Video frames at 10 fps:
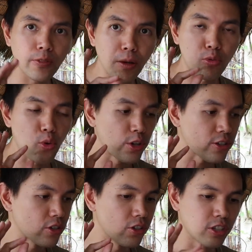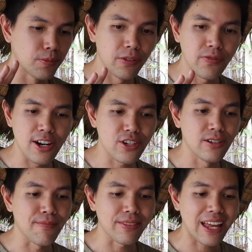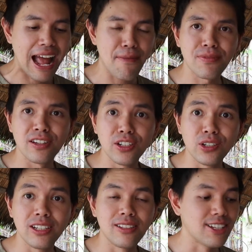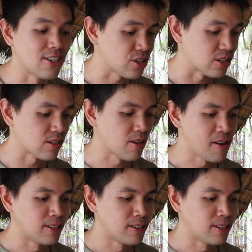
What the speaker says: The prawn is cooked to perfection, absolutely delicious.